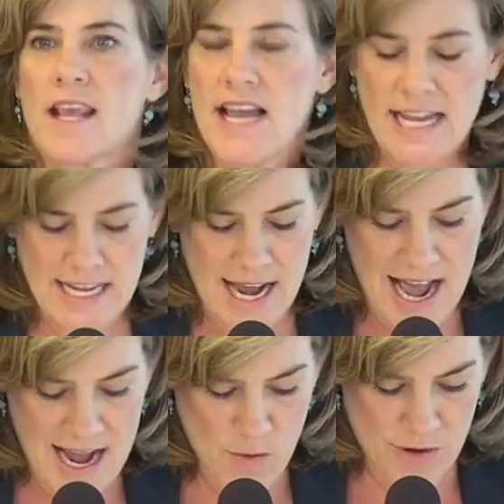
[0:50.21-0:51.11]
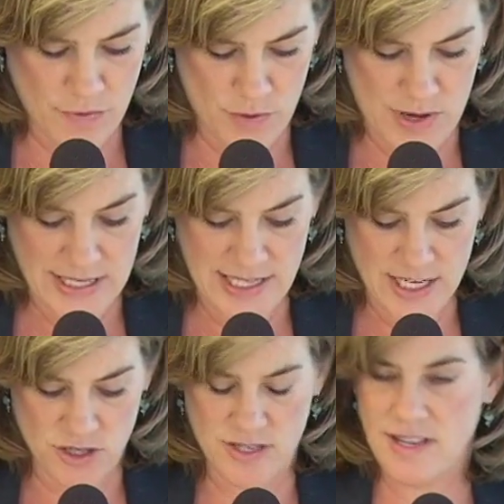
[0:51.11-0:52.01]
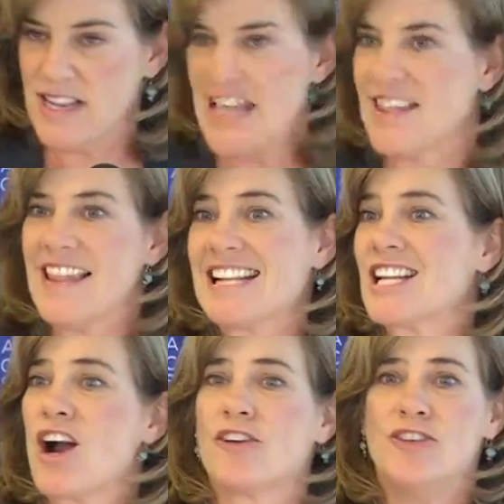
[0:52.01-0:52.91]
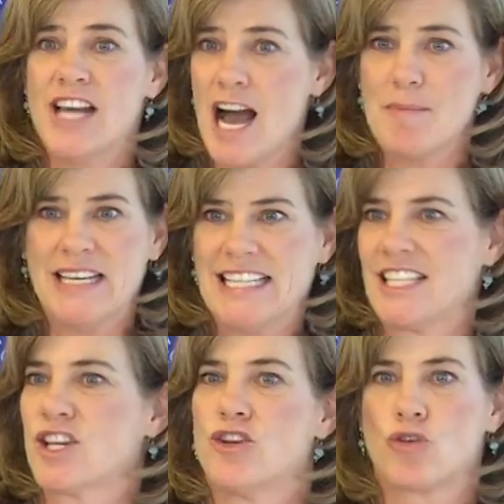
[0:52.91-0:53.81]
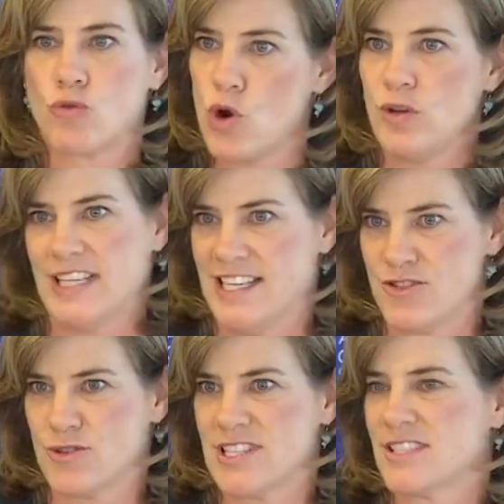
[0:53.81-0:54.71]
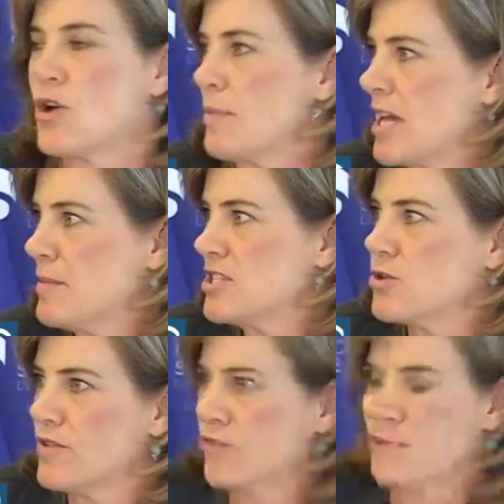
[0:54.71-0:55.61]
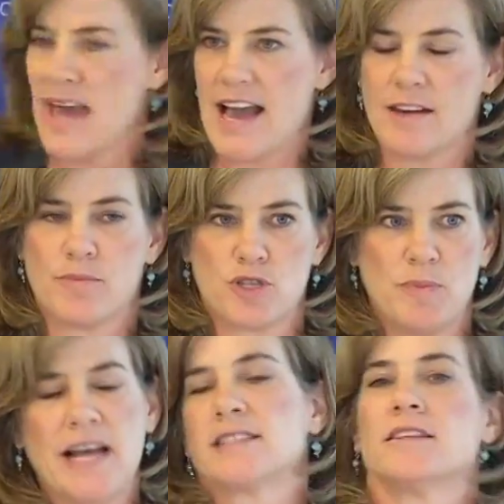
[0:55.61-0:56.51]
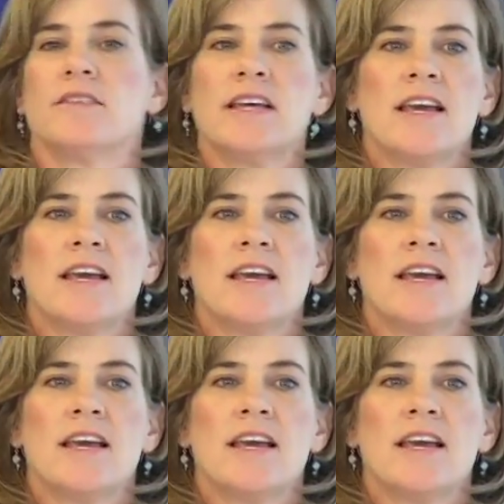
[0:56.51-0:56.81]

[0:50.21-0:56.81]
And I work for an organization that's our dominant controlling interest. So I'm coming to it from that perspective.